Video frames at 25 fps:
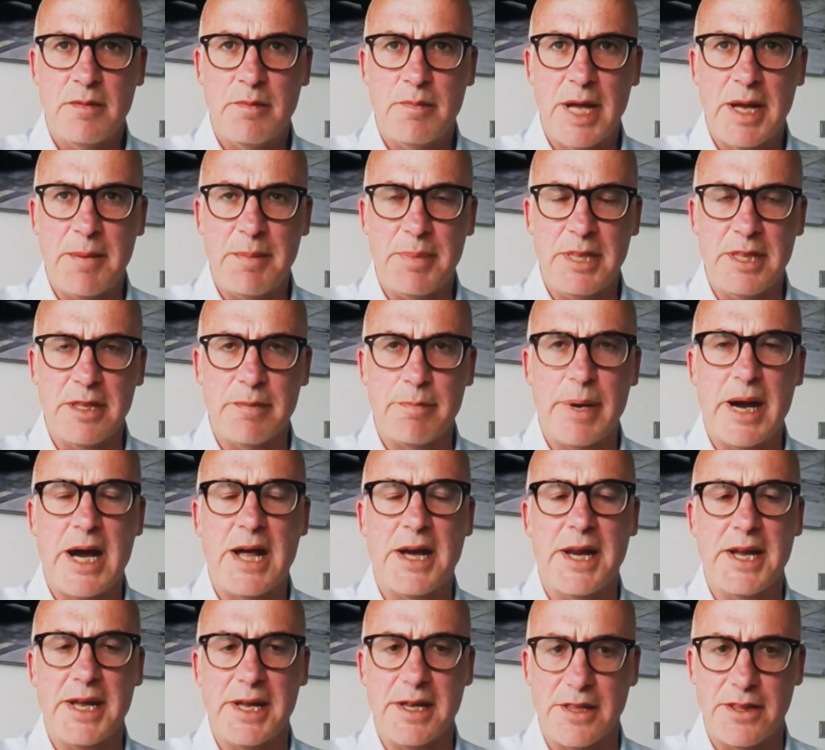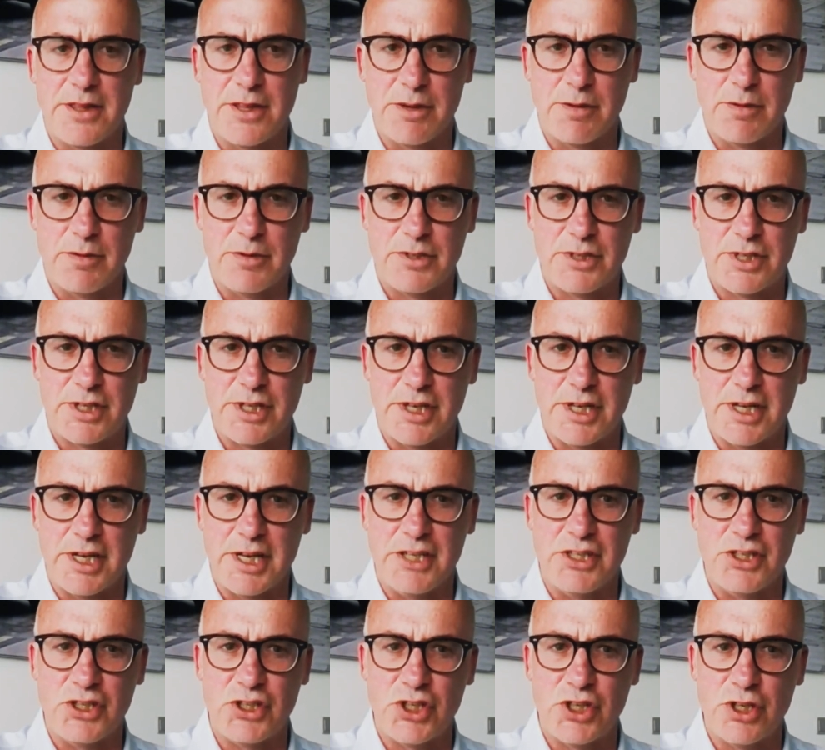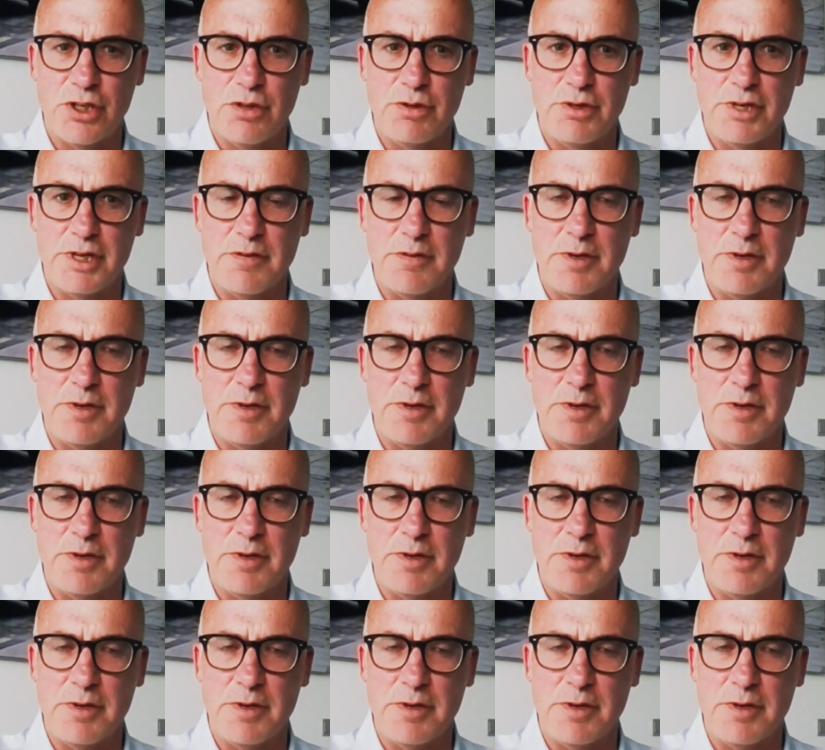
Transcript: maybe the panic that ensued,